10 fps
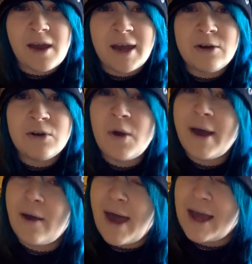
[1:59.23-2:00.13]
I don't know
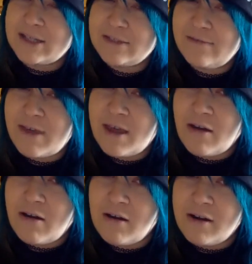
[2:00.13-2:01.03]
how active they
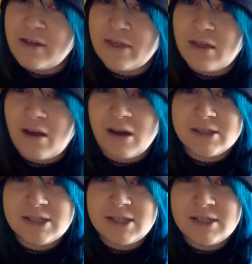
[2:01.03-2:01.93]
are in
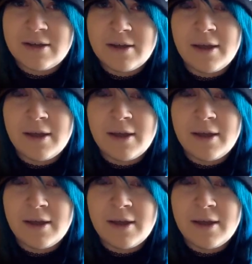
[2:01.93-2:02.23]
haunting,